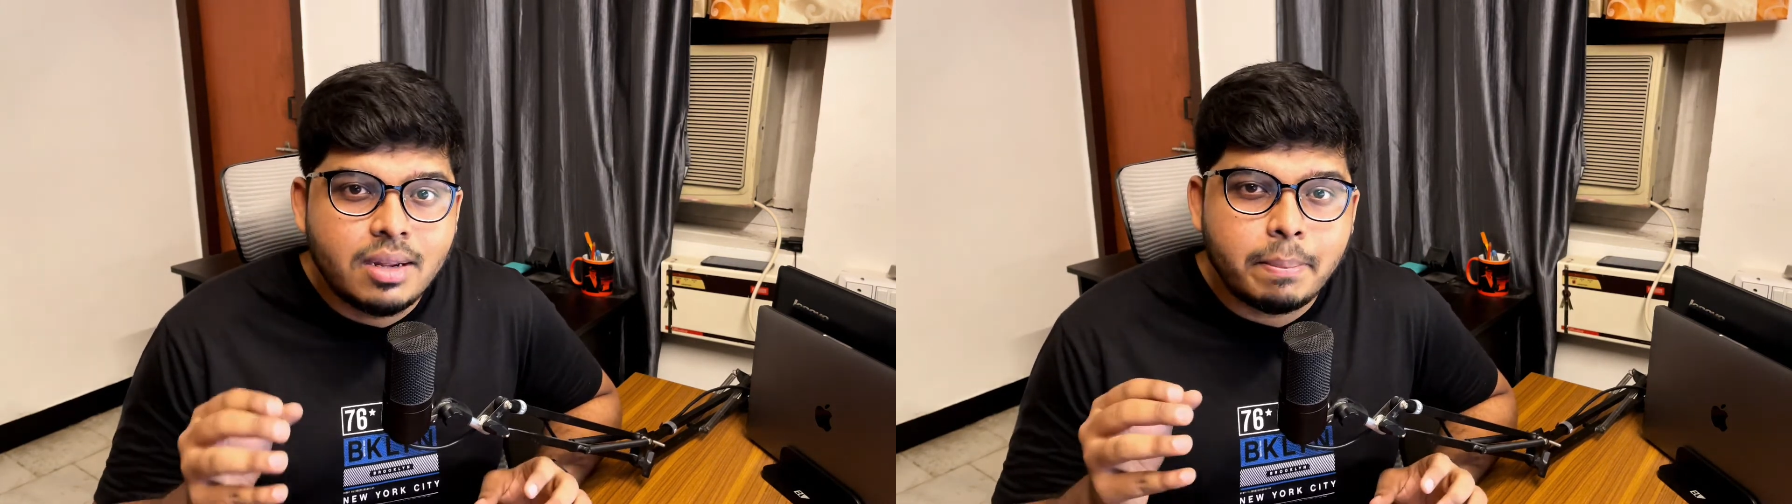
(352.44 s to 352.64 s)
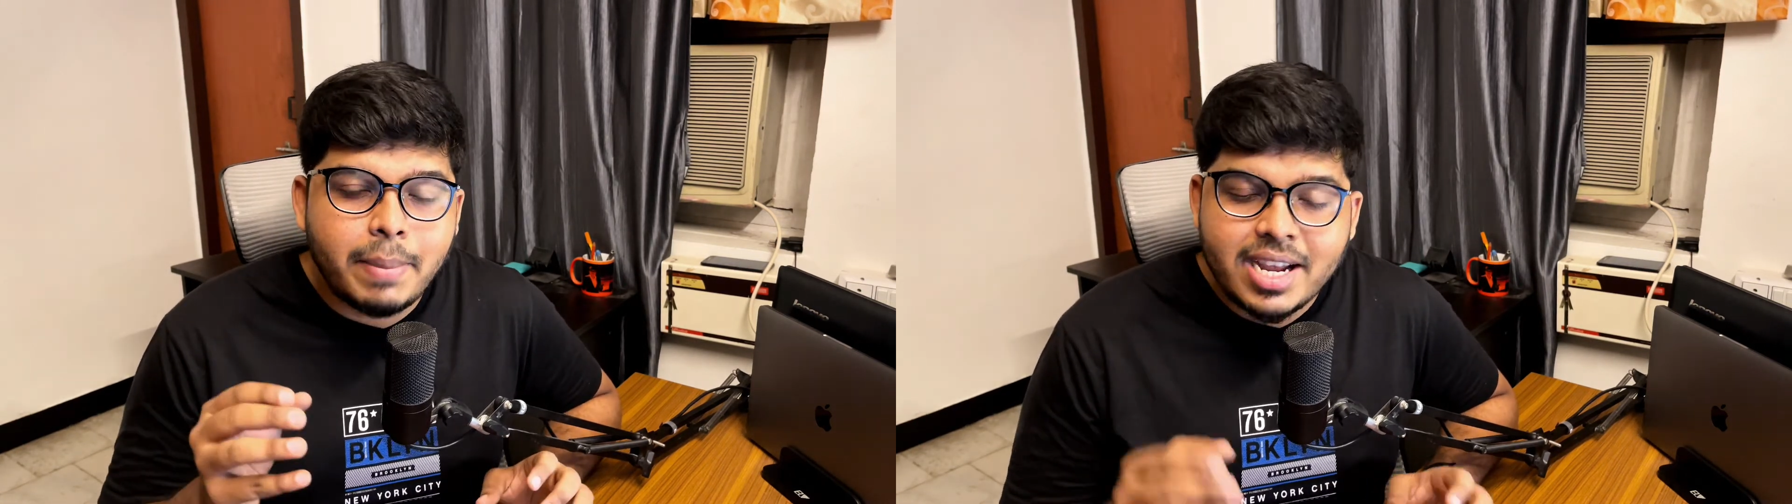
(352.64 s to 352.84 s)

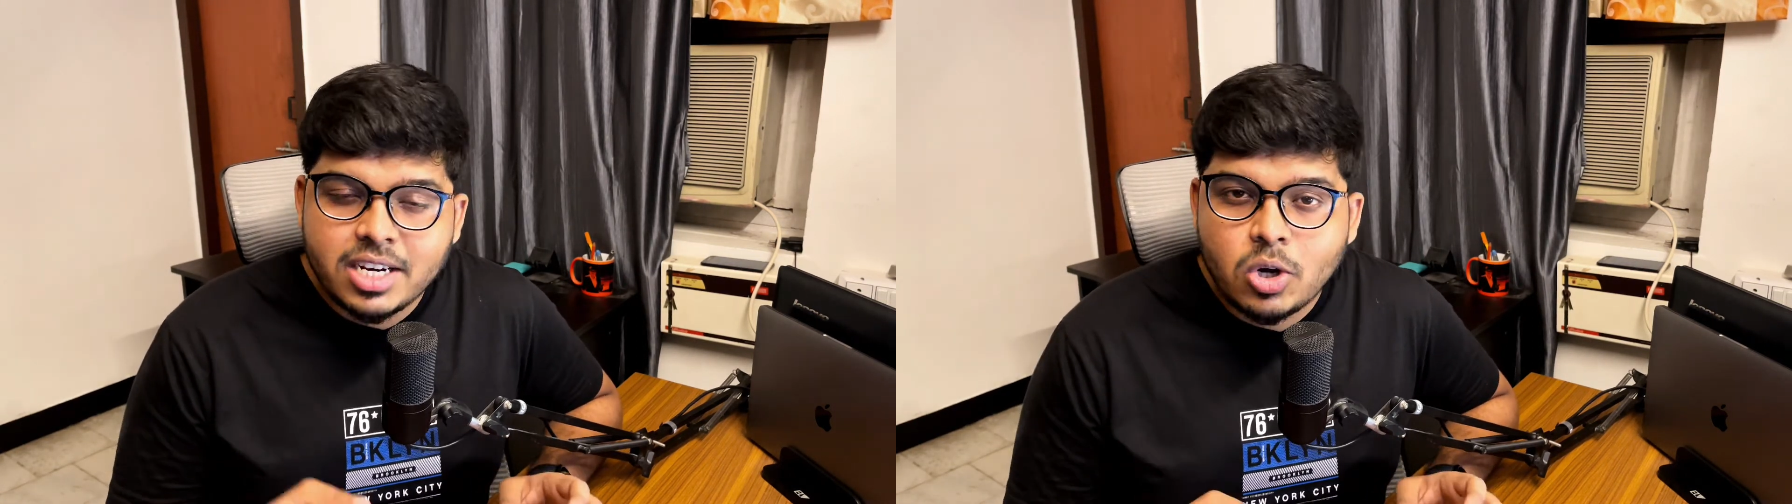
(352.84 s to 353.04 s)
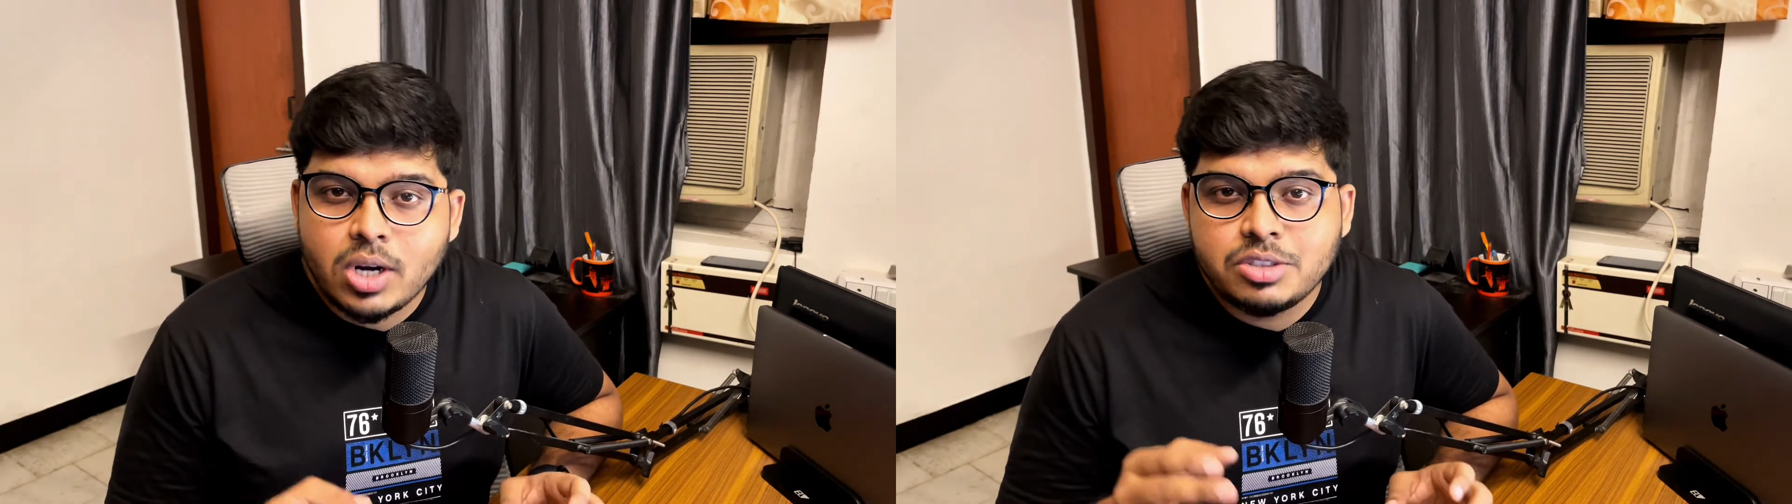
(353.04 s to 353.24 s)
Back
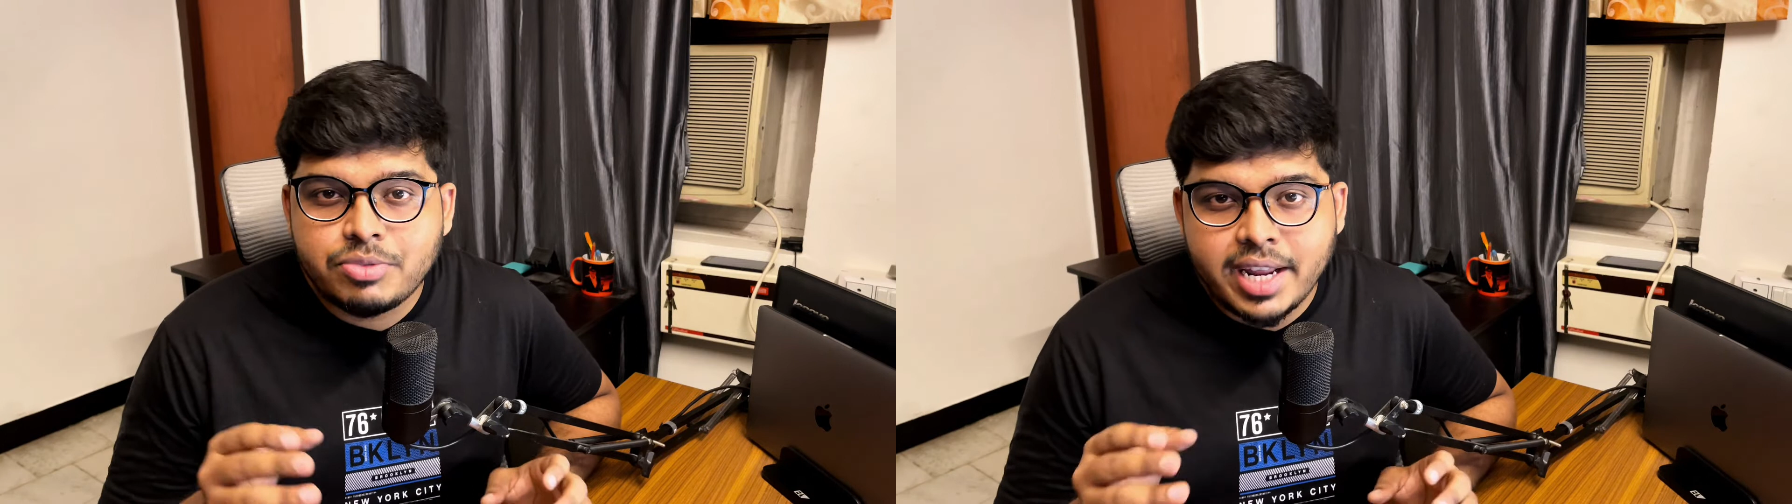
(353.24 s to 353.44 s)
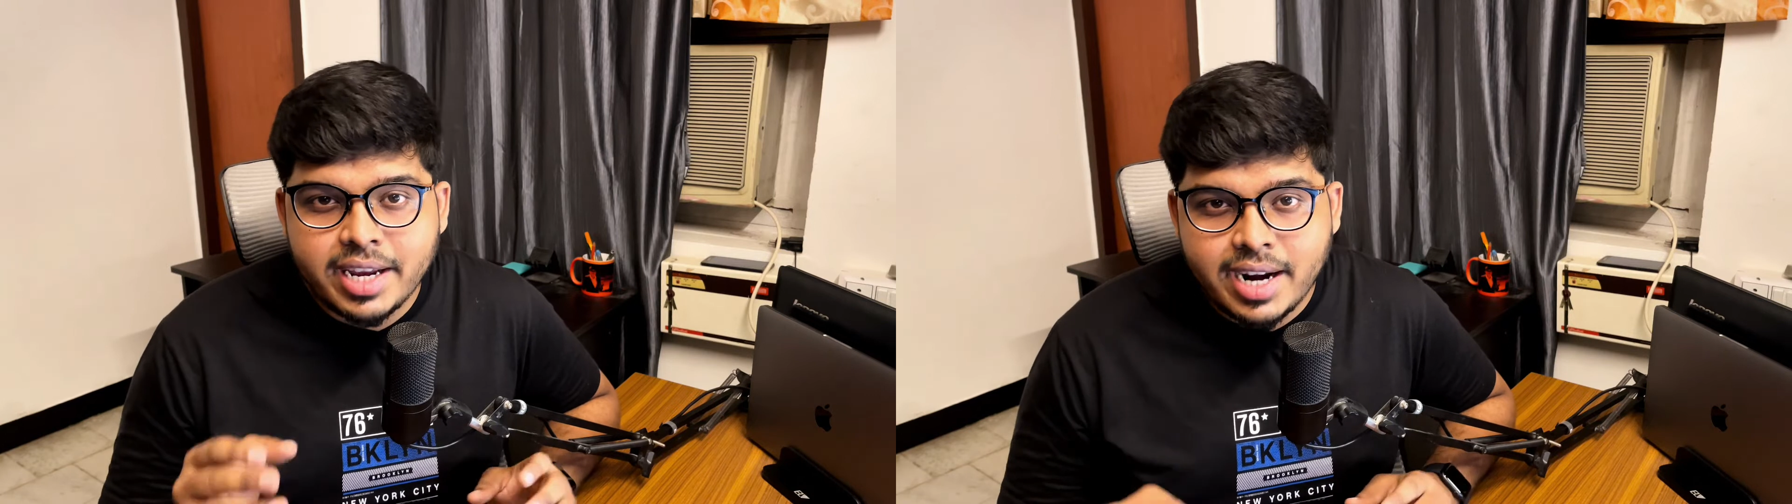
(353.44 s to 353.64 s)
in college,
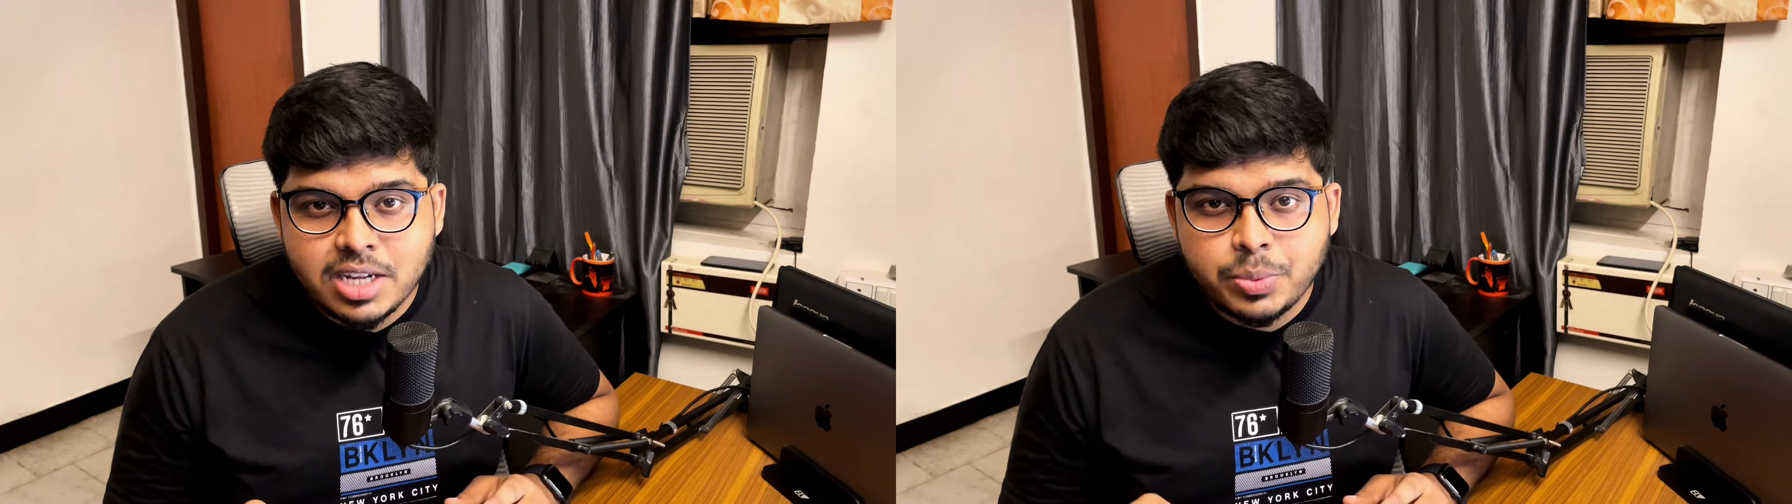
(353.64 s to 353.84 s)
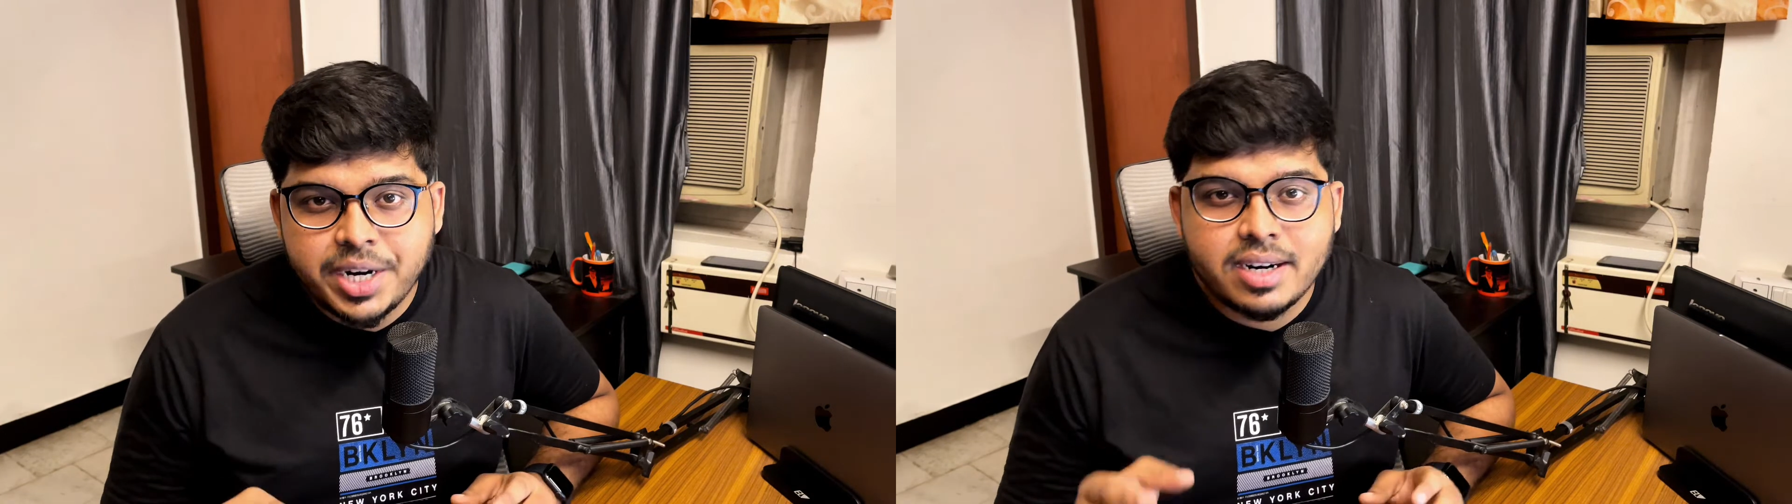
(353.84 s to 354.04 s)
when I
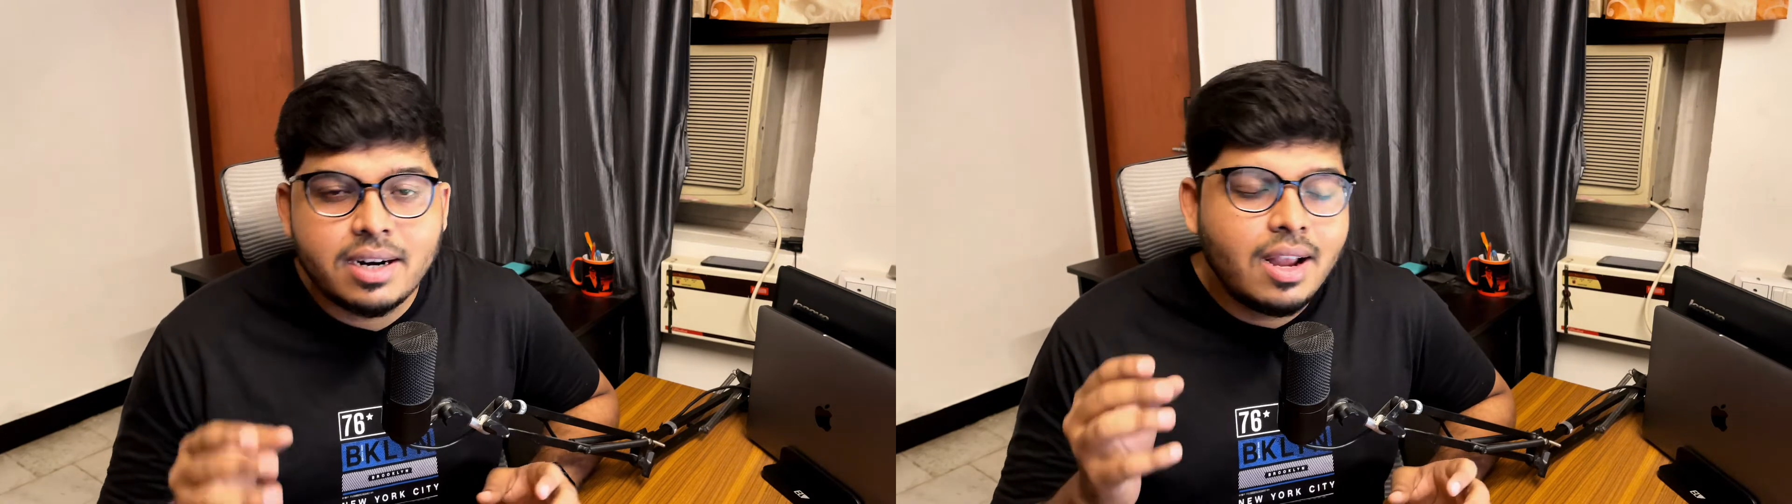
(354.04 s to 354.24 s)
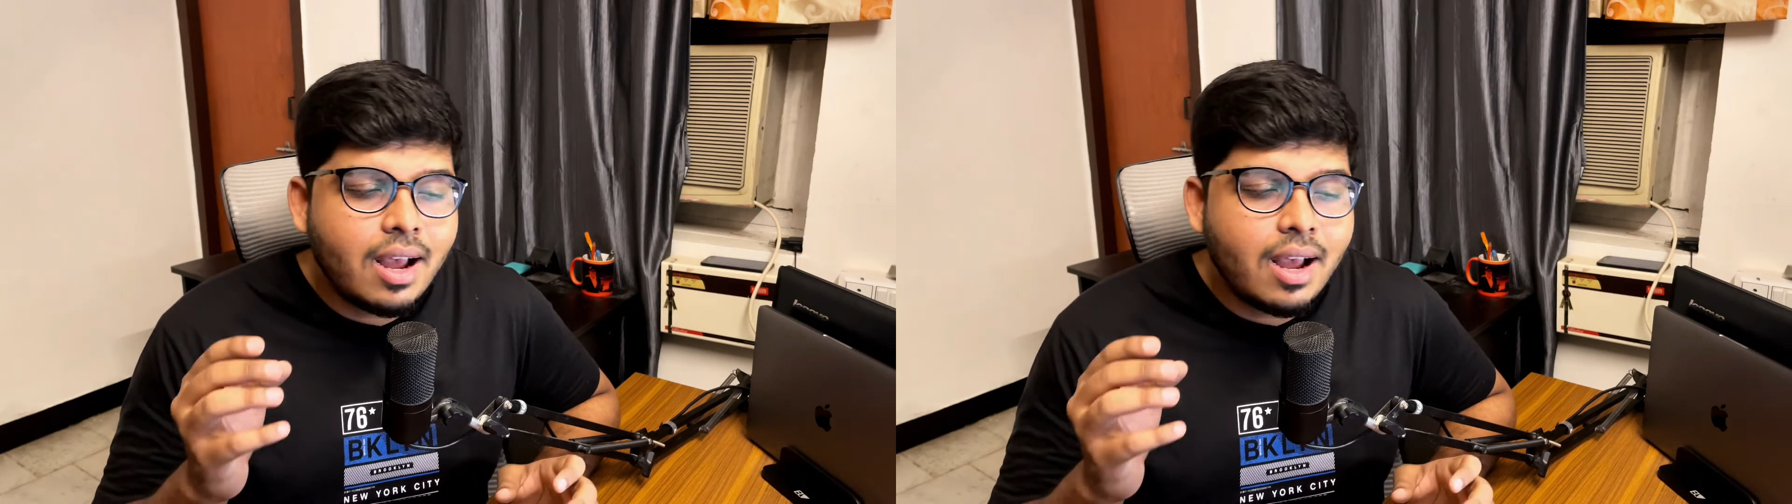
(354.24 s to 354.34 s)
graduated,